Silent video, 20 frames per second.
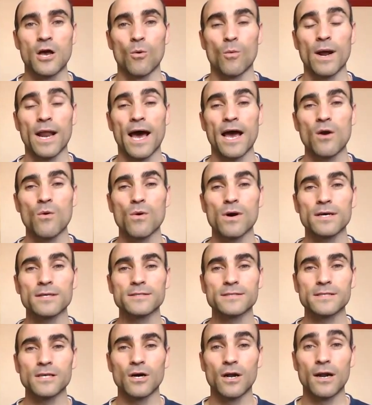well, I
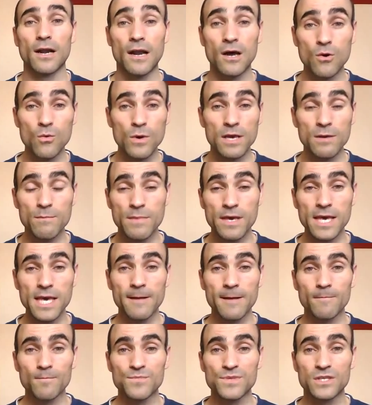was allowing
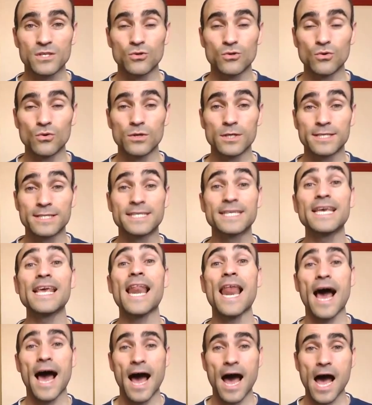me to
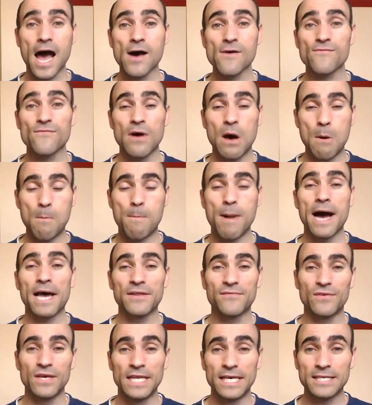still have
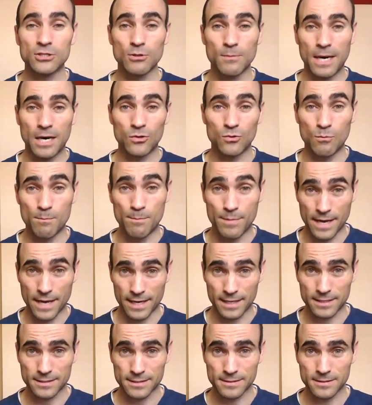bad feelings about
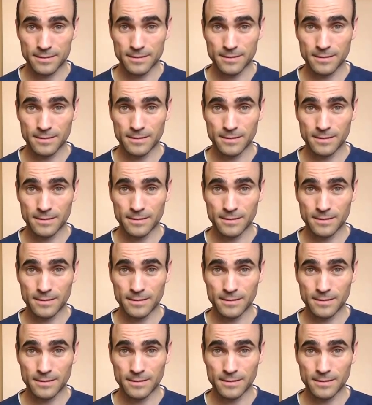banks.